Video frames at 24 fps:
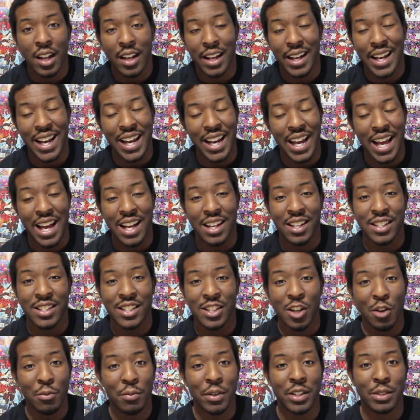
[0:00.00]
Like, I got
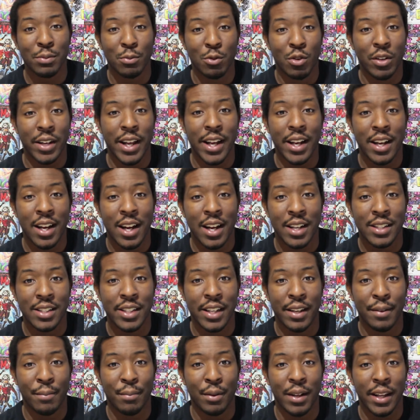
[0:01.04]
so much more of that
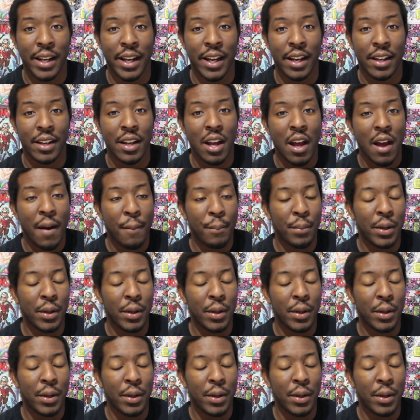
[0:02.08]
content planned.